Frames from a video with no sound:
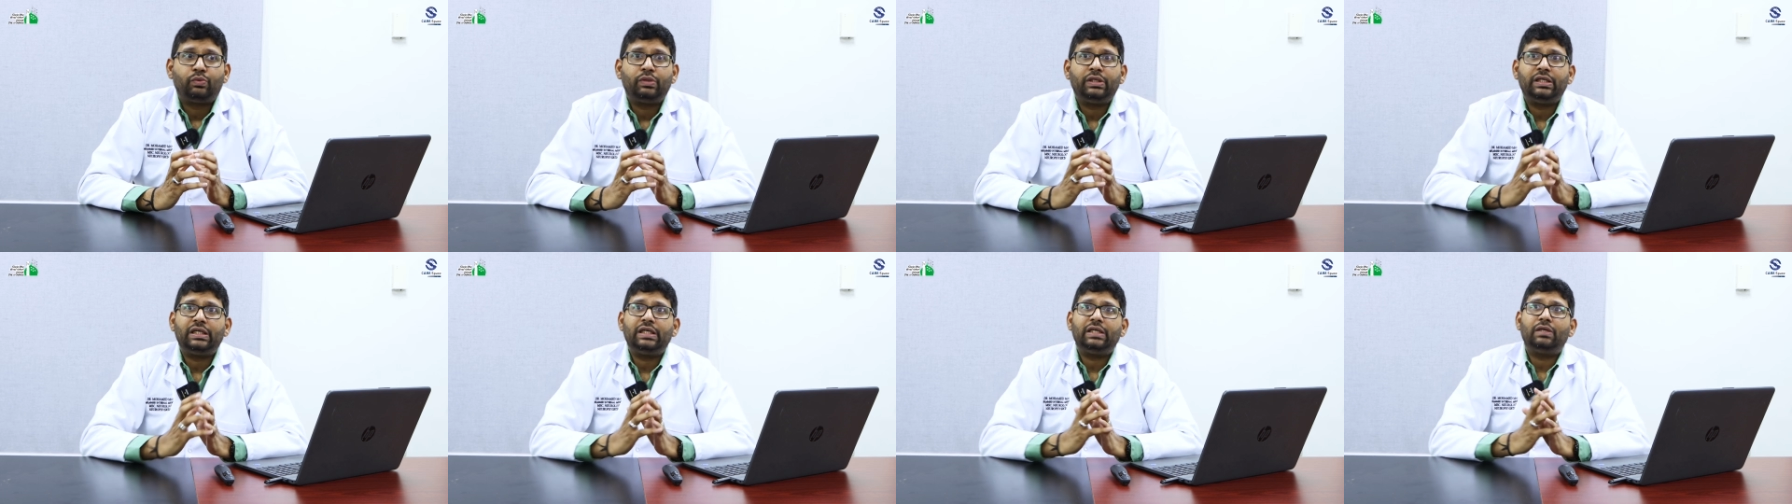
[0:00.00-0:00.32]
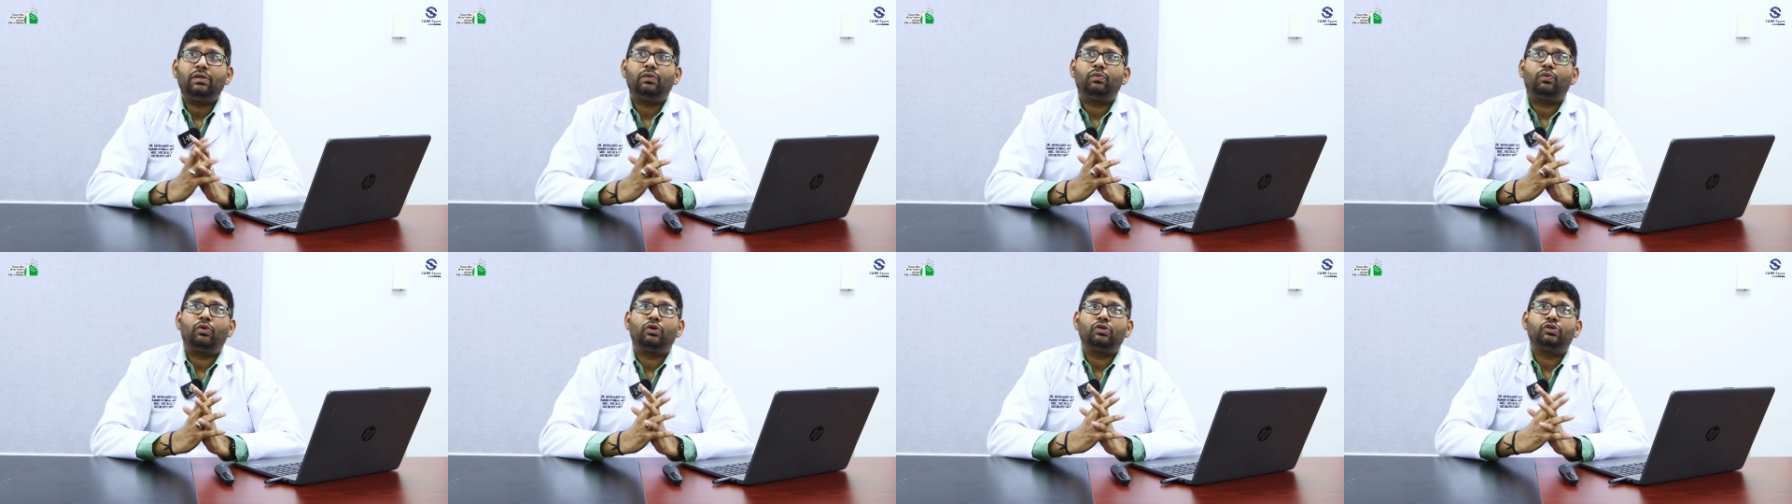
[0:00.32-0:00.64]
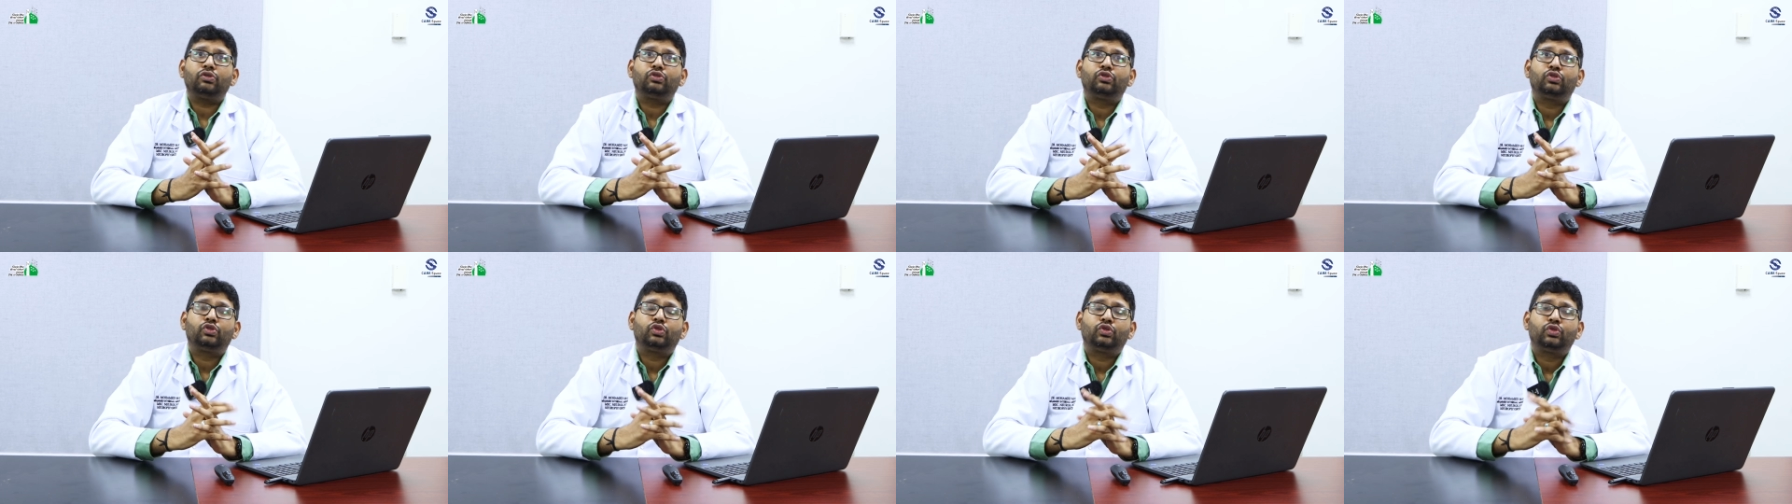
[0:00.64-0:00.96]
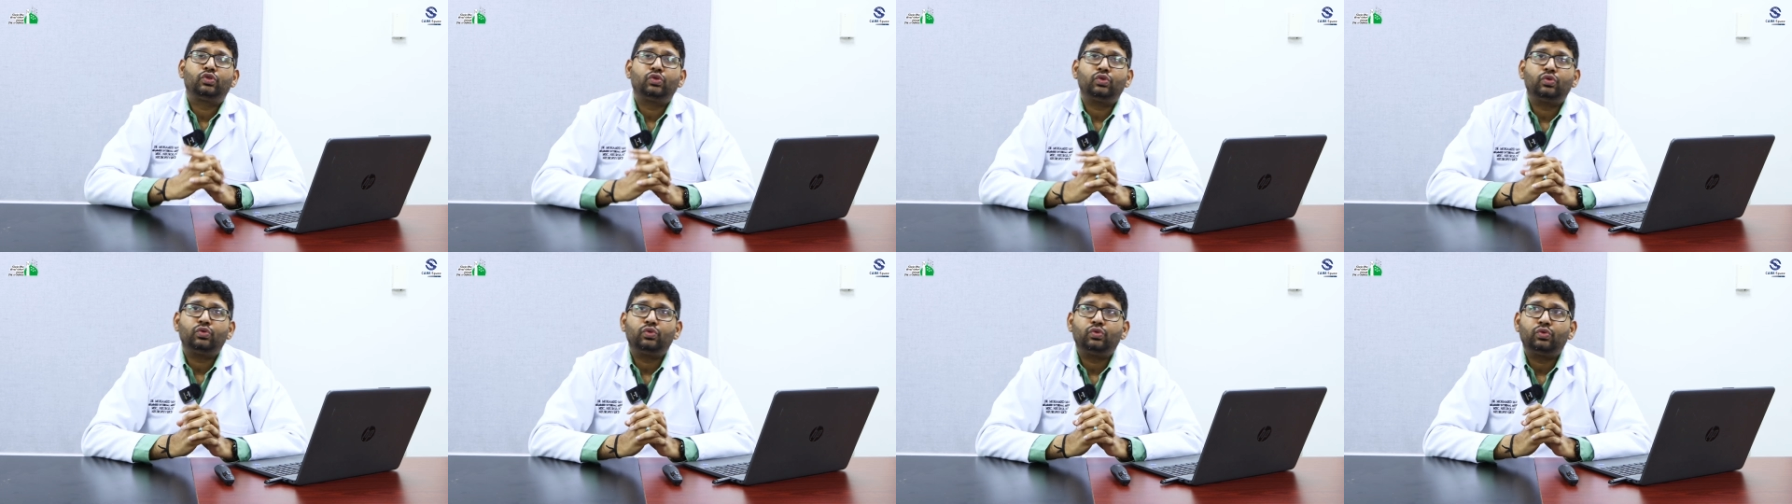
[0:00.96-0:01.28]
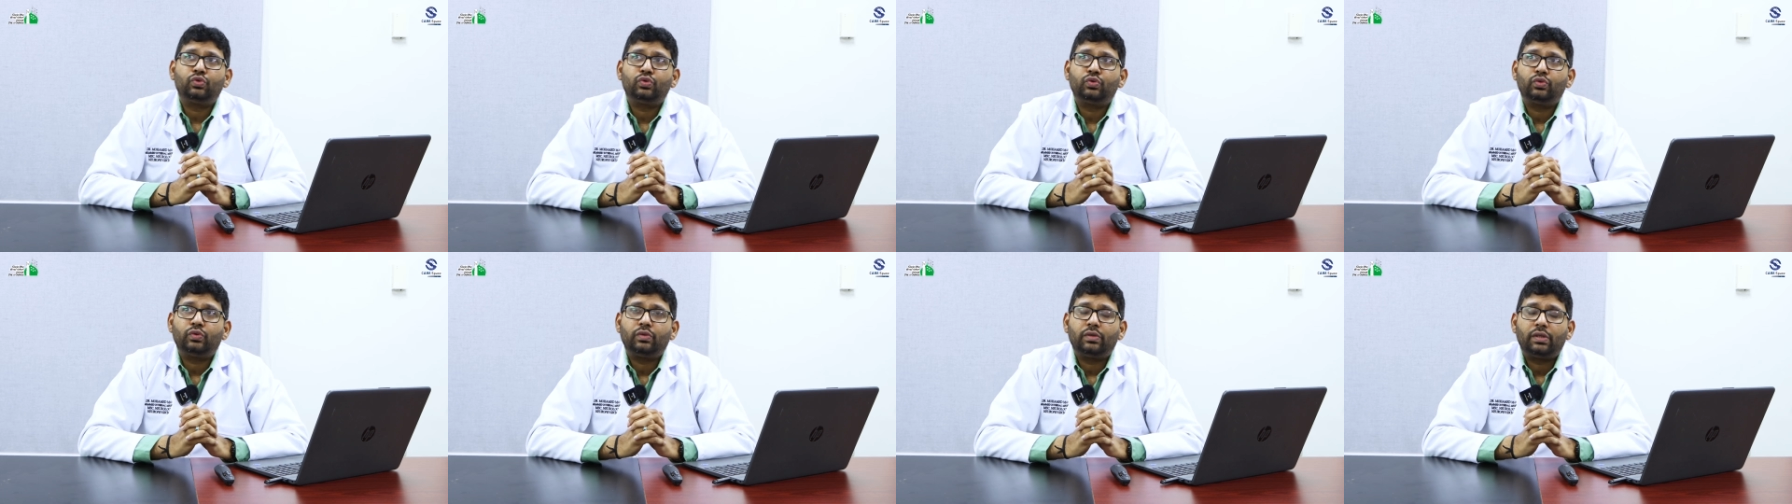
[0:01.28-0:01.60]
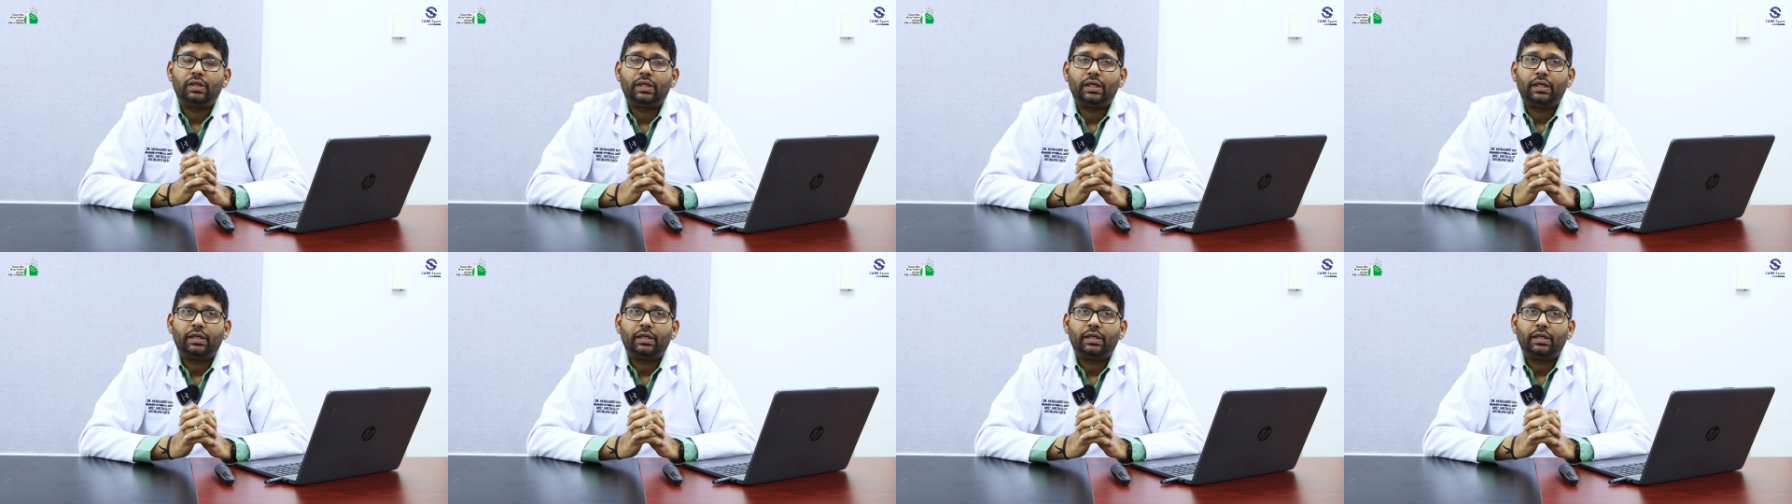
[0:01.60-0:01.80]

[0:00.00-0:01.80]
we want to